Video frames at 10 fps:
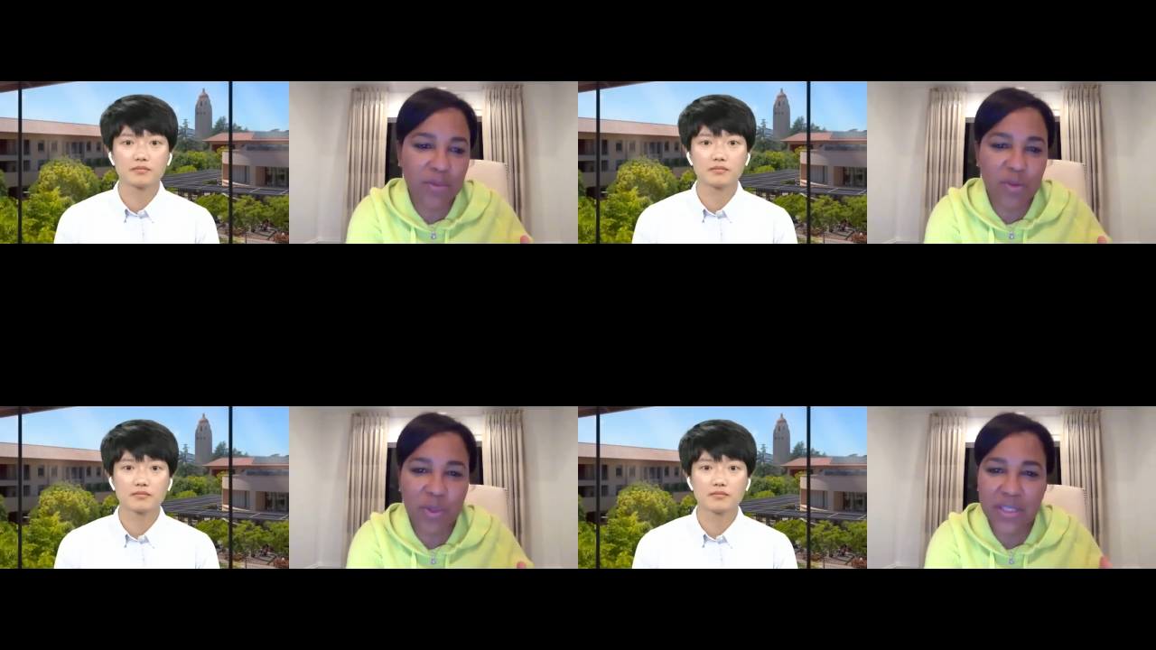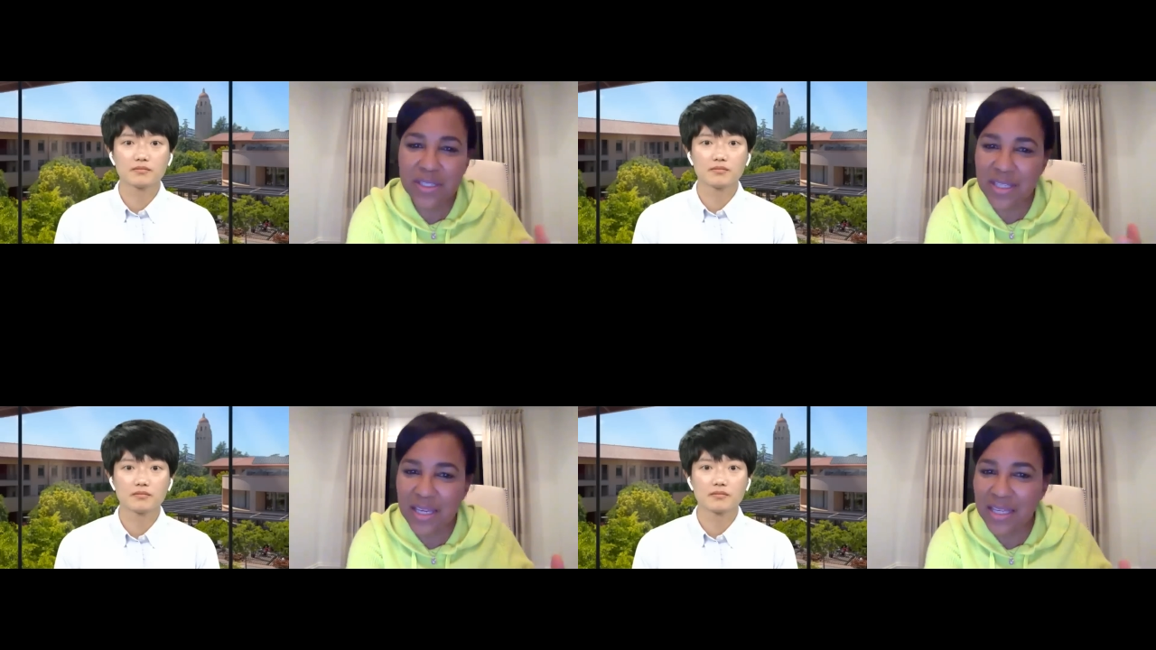Speaker 1: to be
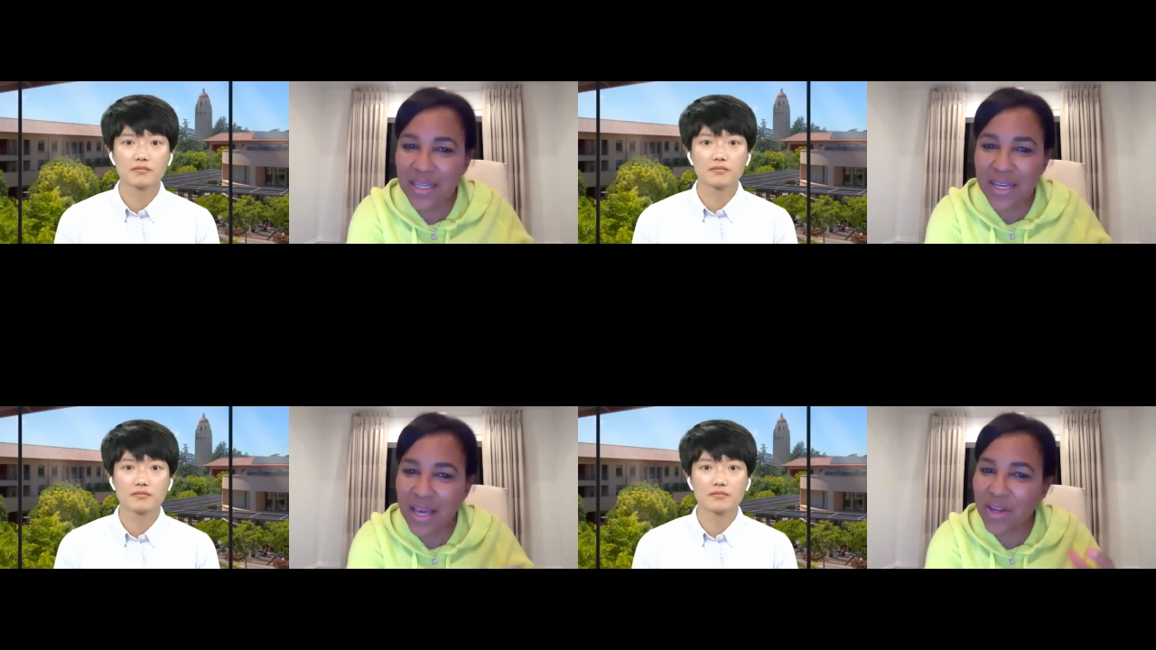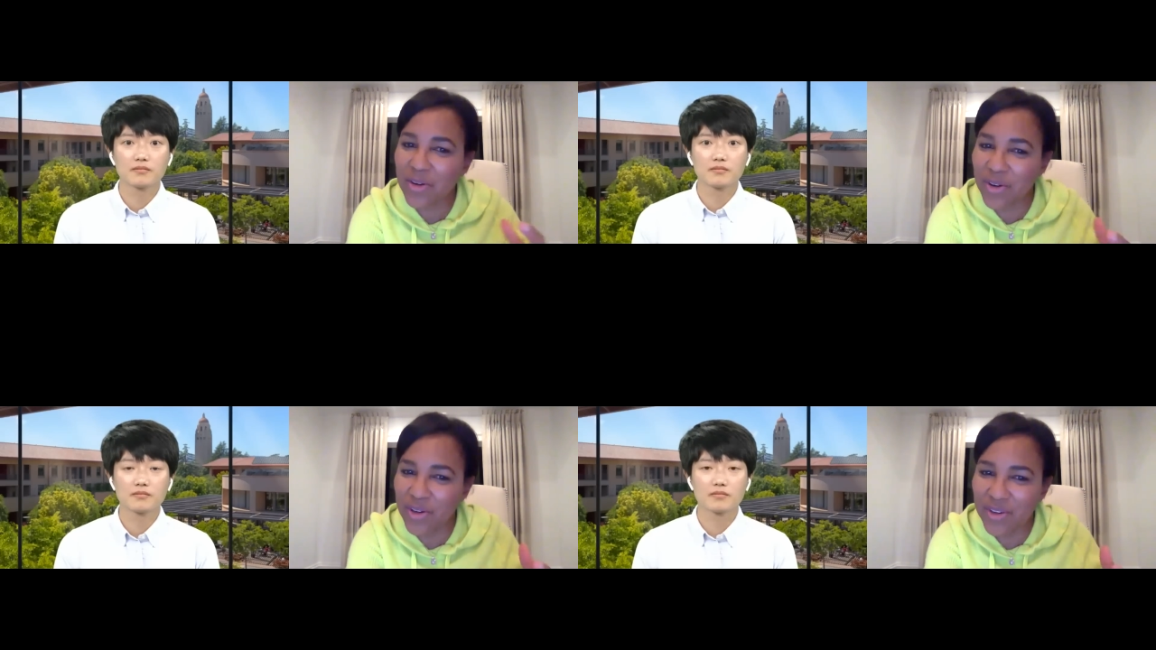seen and not
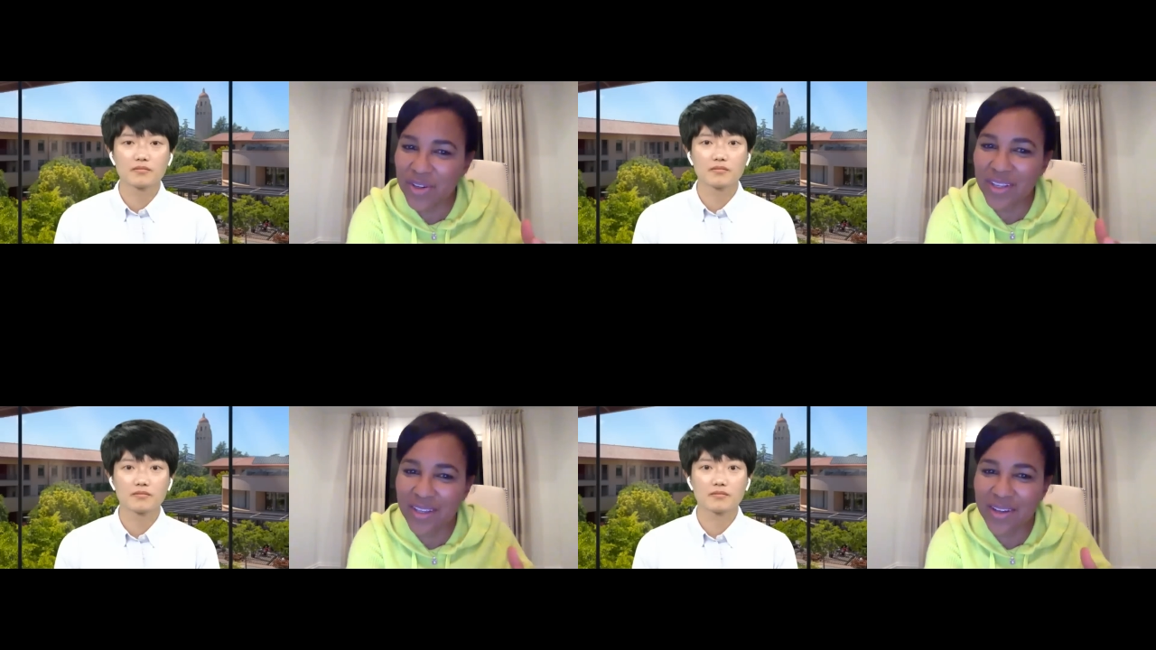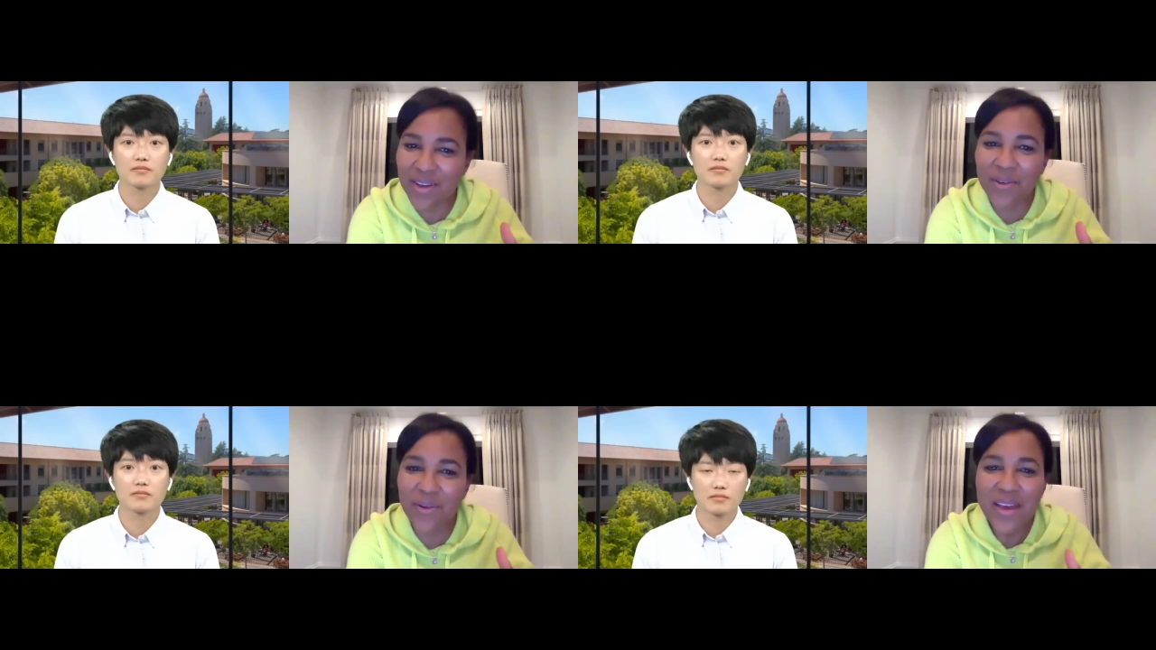heard, you
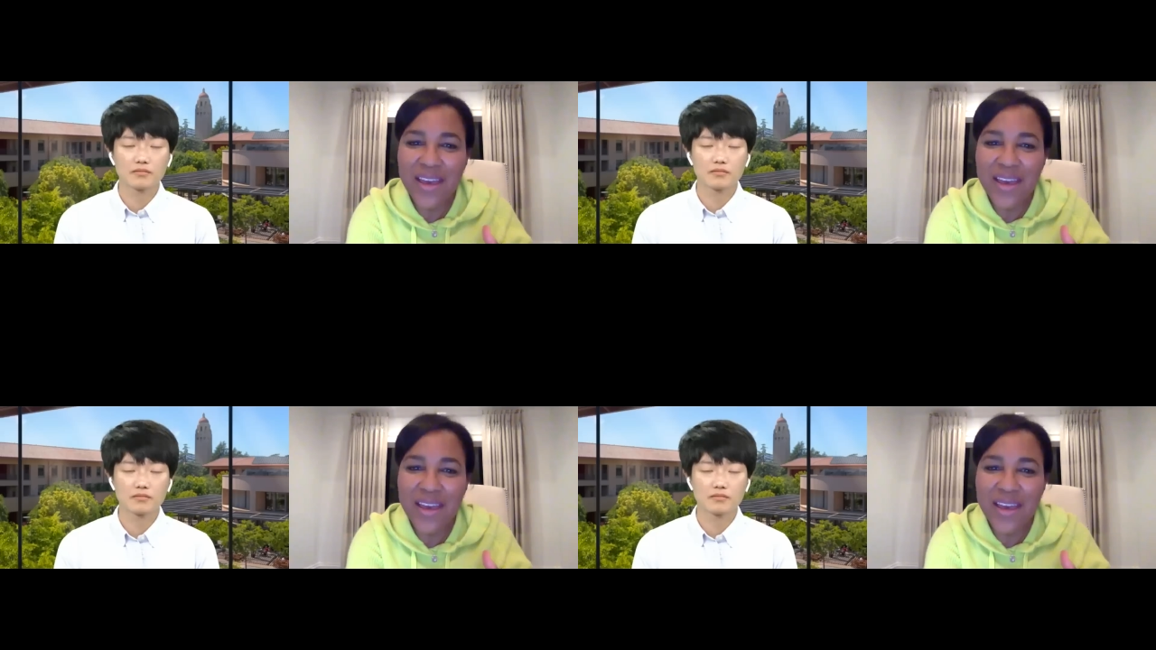know.